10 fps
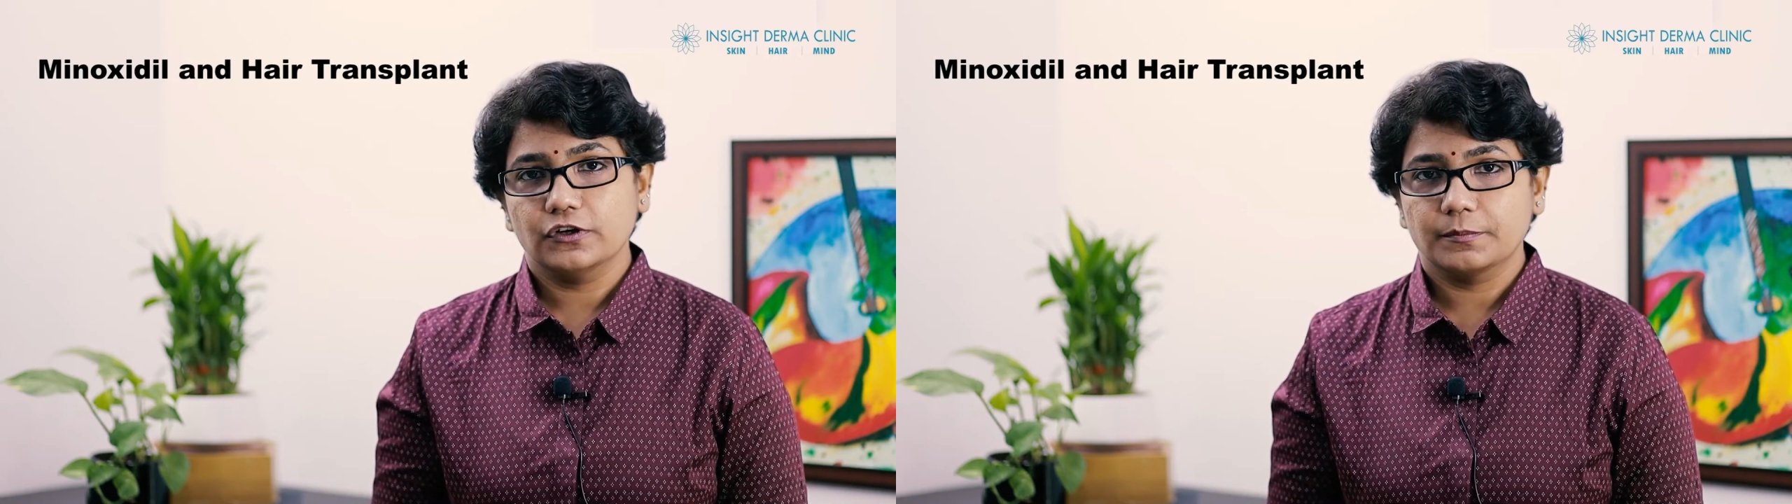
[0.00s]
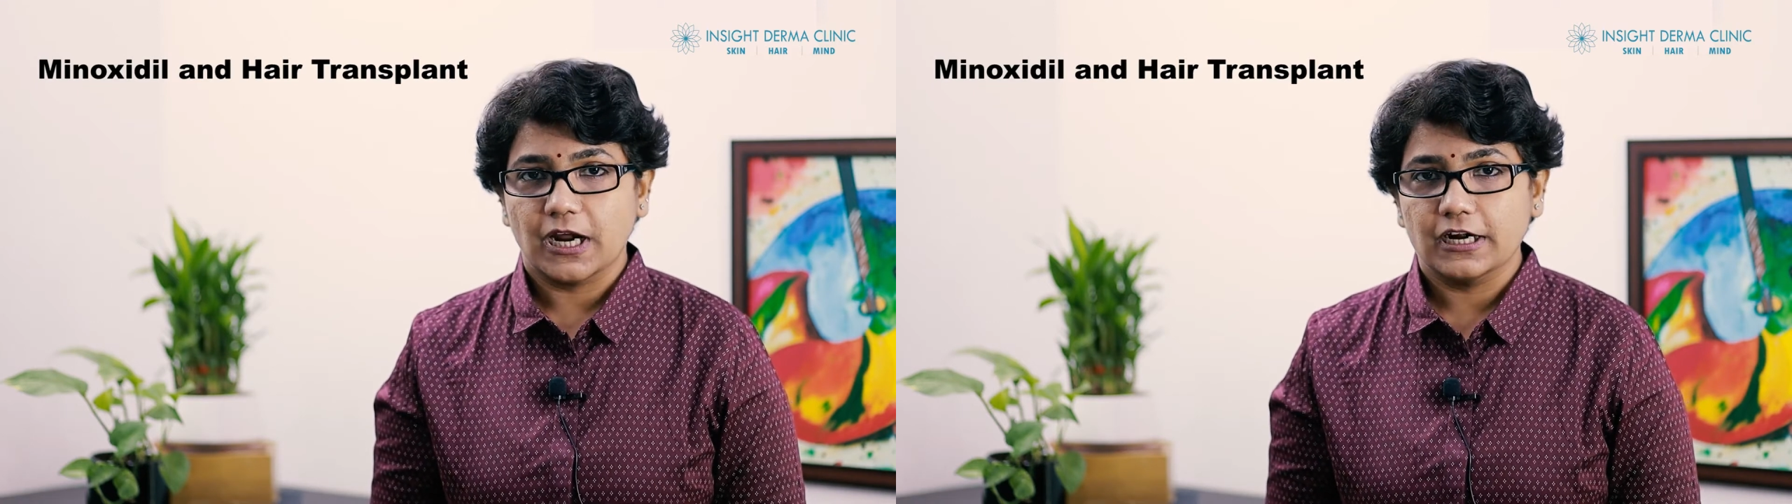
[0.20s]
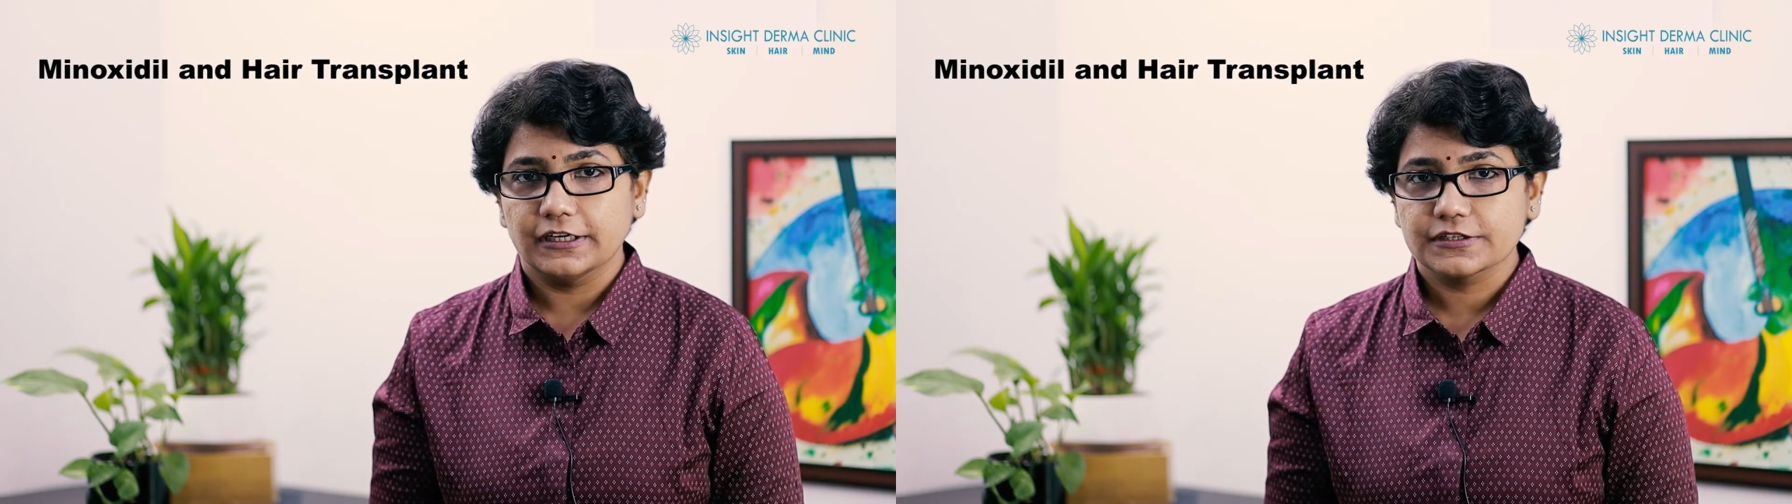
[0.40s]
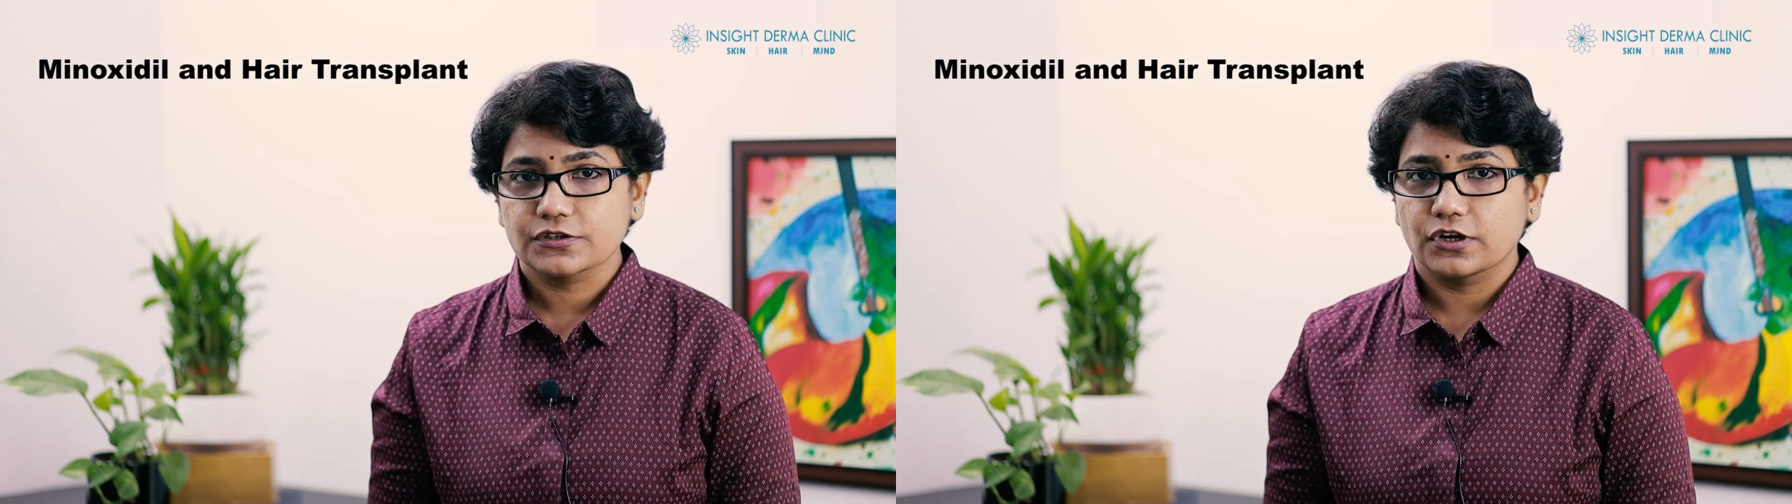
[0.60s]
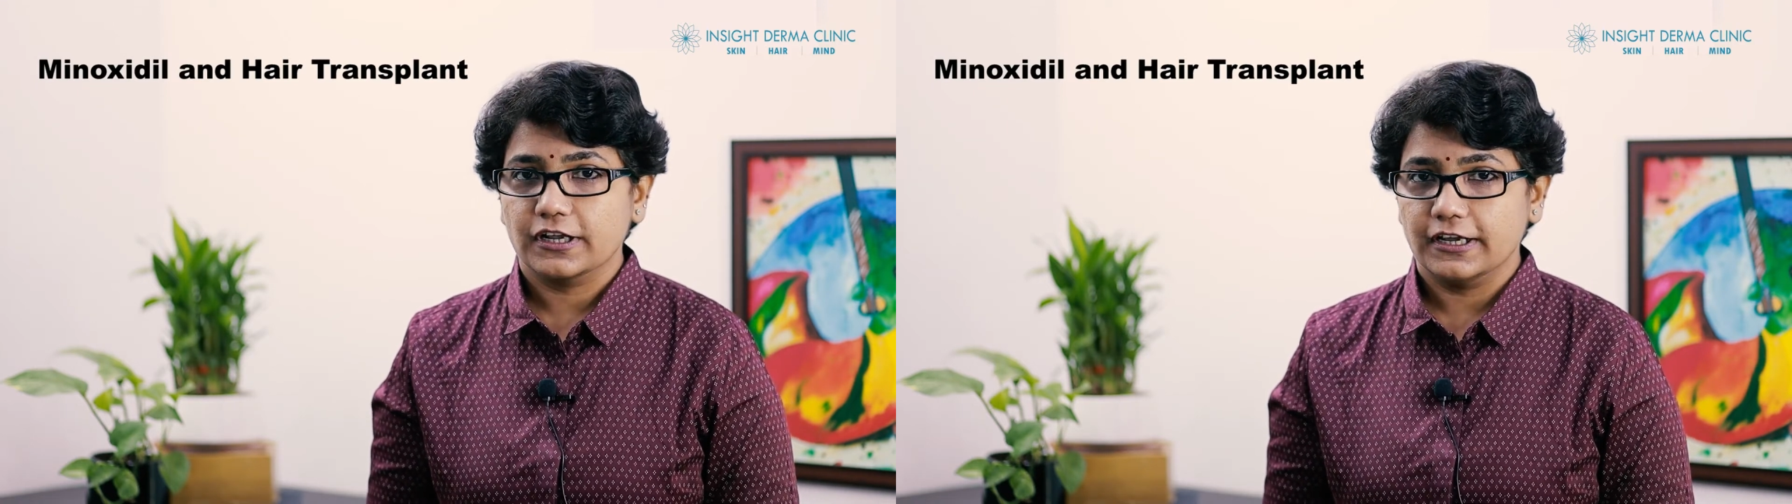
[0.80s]
baldness
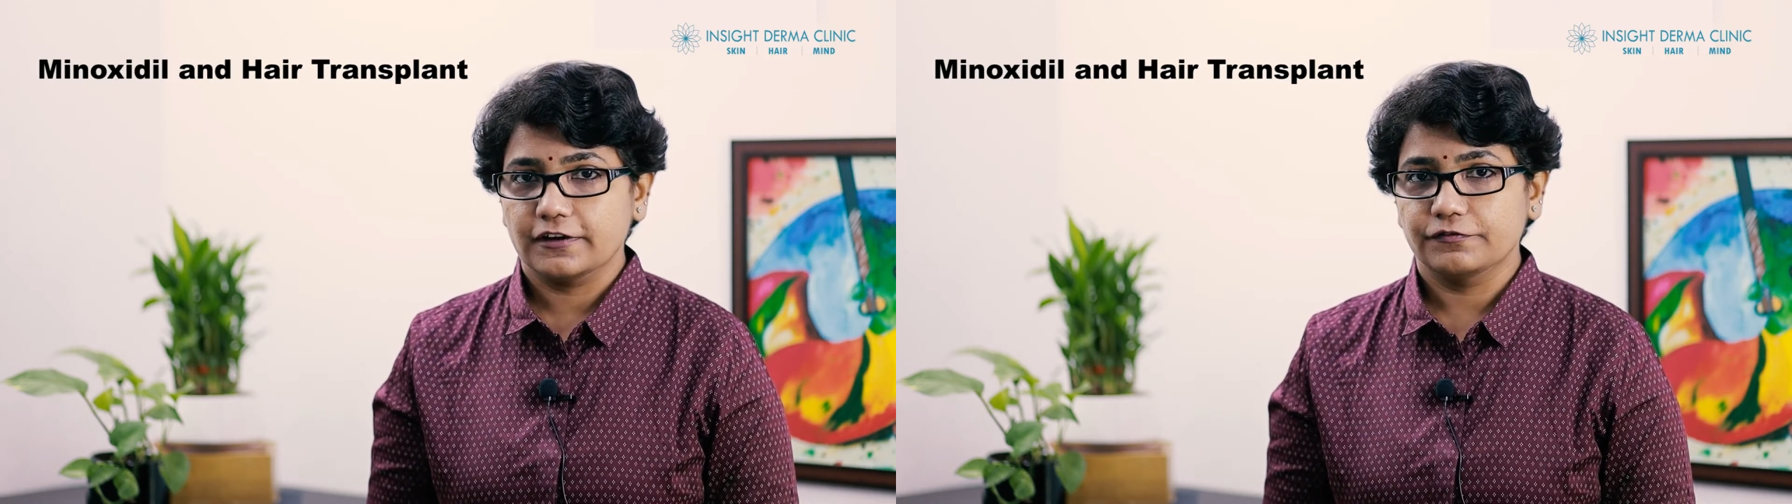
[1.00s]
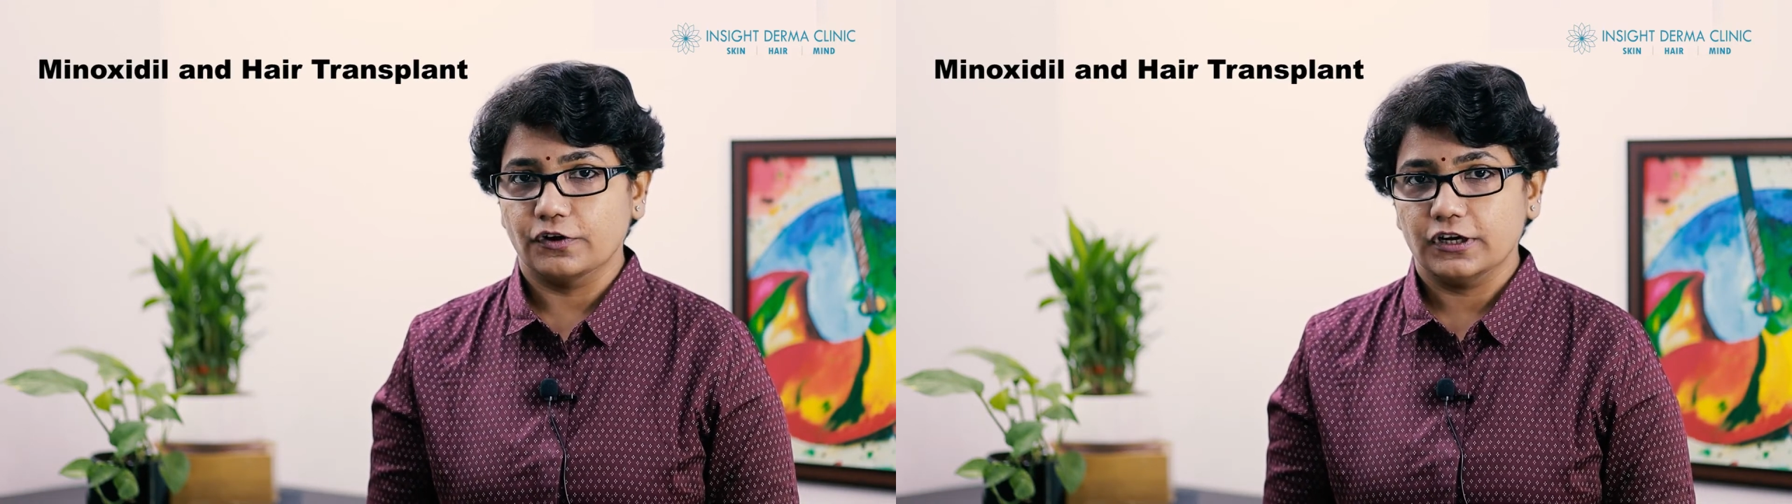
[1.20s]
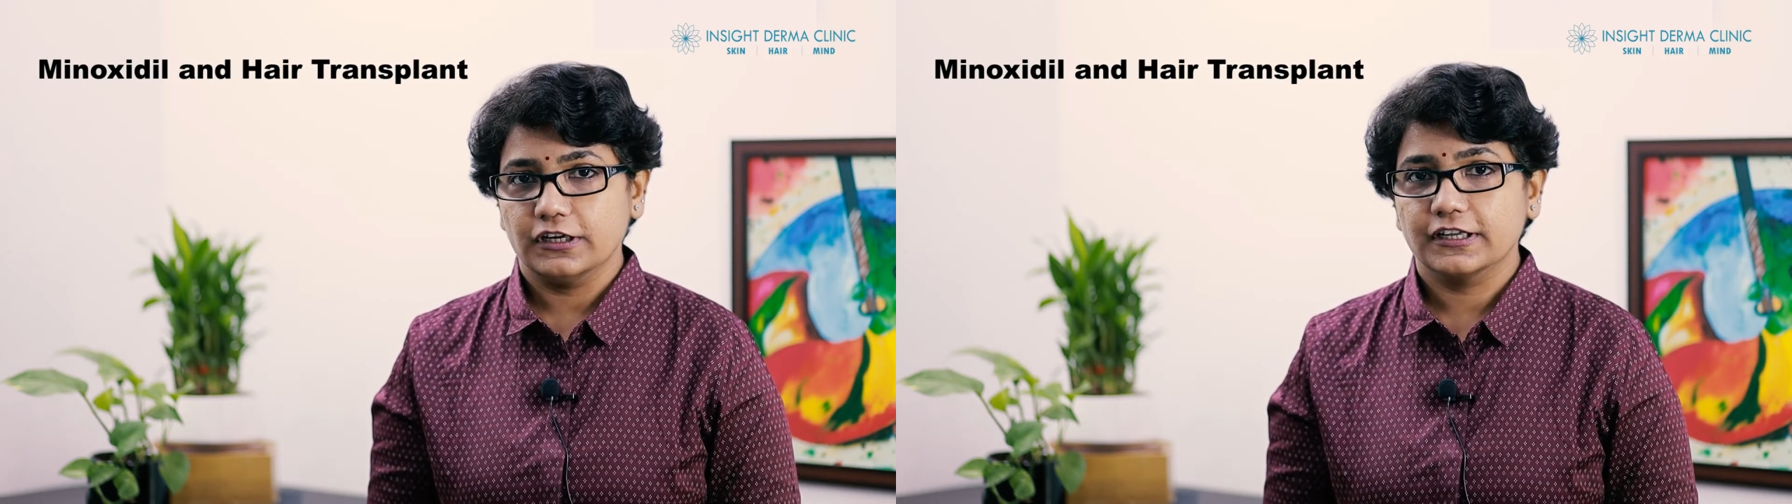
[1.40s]
or hair fall